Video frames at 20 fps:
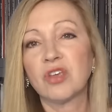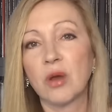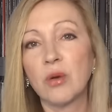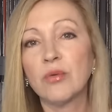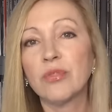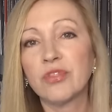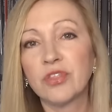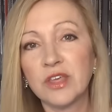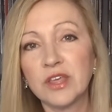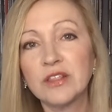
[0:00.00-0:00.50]

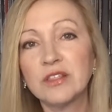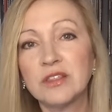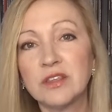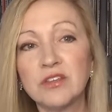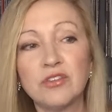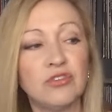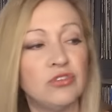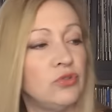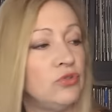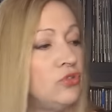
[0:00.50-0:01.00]
don't think
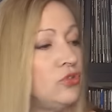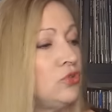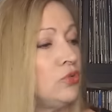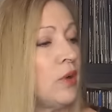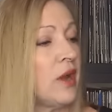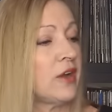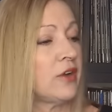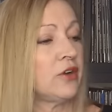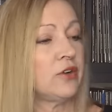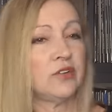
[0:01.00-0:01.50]
these U2
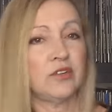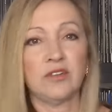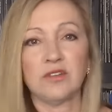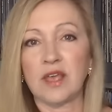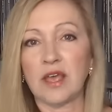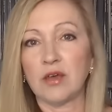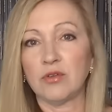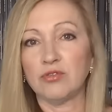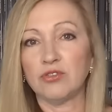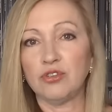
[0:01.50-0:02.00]
records
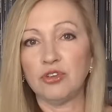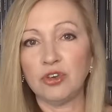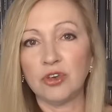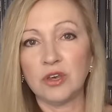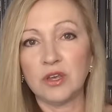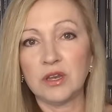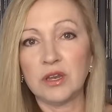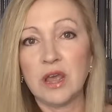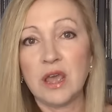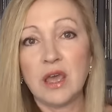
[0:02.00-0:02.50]
sound
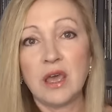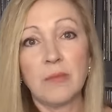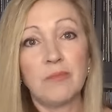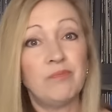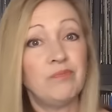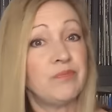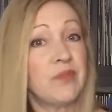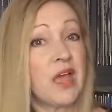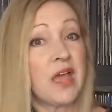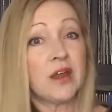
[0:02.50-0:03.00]
good
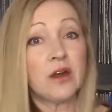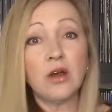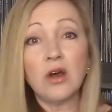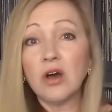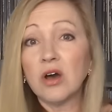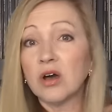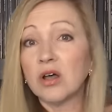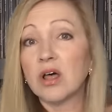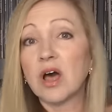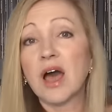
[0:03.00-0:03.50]
at
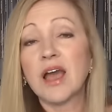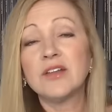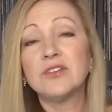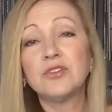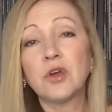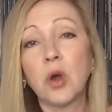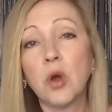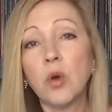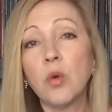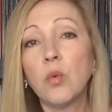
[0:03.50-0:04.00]
all. I
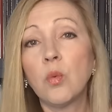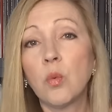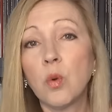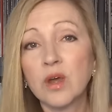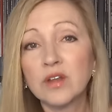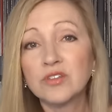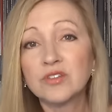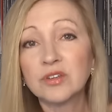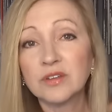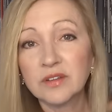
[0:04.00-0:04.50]
don't
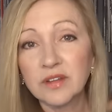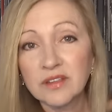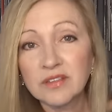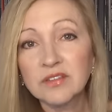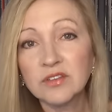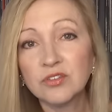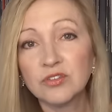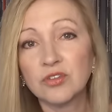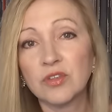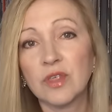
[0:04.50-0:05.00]
want to
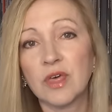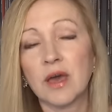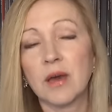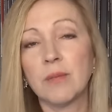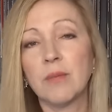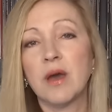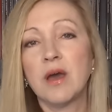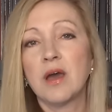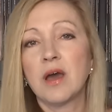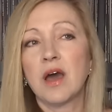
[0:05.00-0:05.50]
listen to
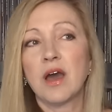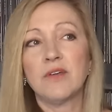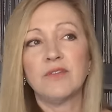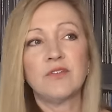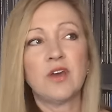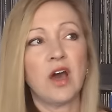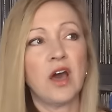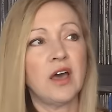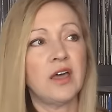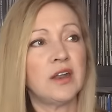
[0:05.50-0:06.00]
them. I've
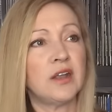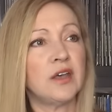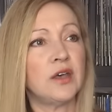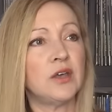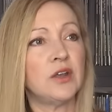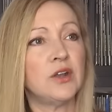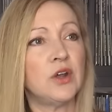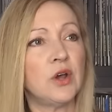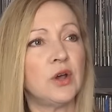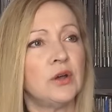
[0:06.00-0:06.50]
got
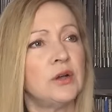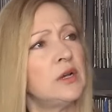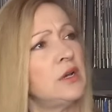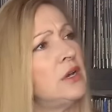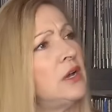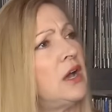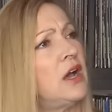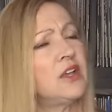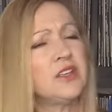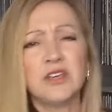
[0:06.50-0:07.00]
an
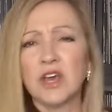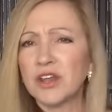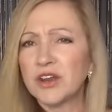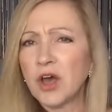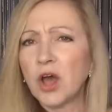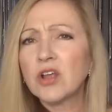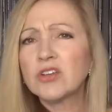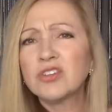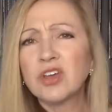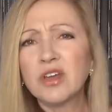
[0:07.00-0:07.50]

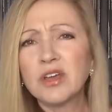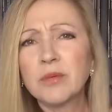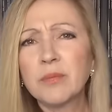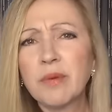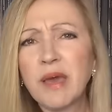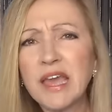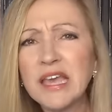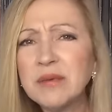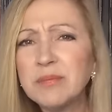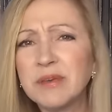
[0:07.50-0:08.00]
Achtung
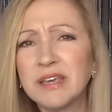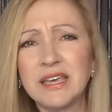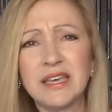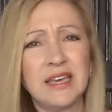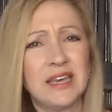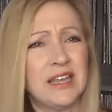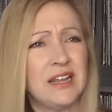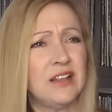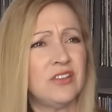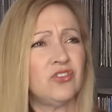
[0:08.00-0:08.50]
Baby
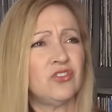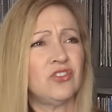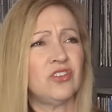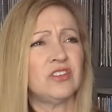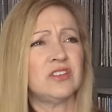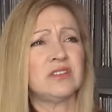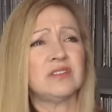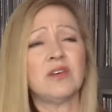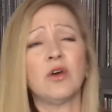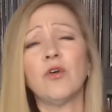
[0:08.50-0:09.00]
and it's
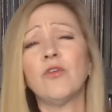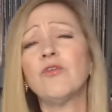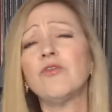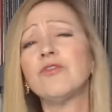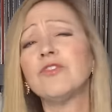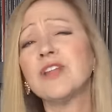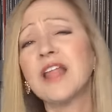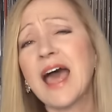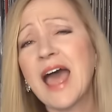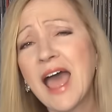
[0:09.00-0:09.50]
just so
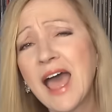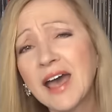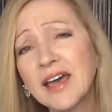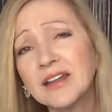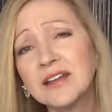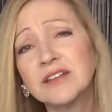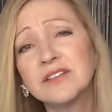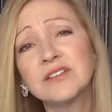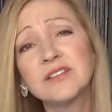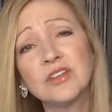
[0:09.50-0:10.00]

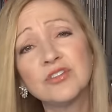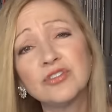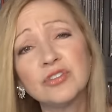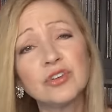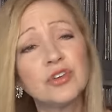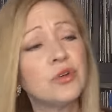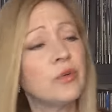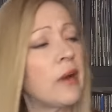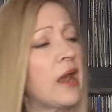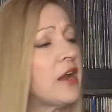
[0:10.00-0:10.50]
flat and it's such a
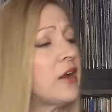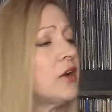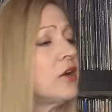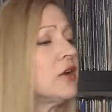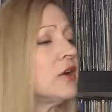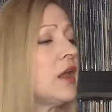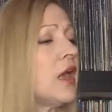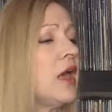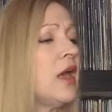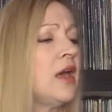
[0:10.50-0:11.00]
good
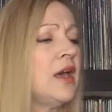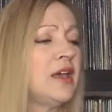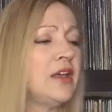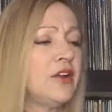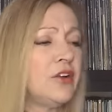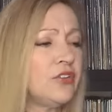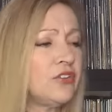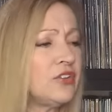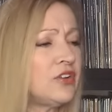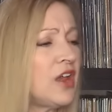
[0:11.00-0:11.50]
record.
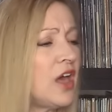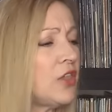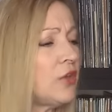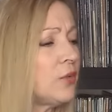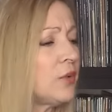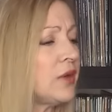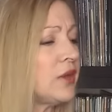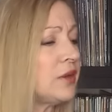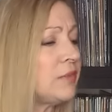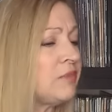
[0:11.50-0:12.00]
Here's another
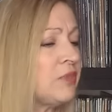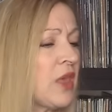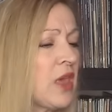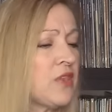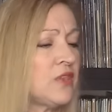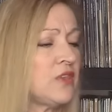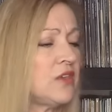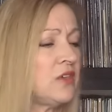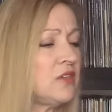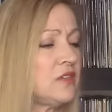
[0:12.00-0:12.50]
one.
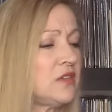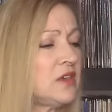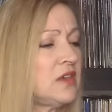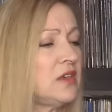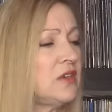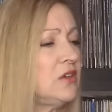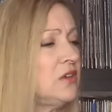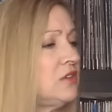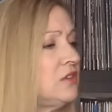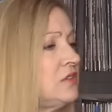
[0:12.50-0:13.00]
This
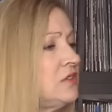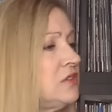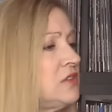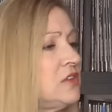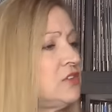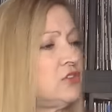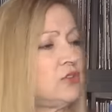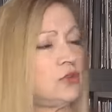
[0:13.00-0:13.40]
is the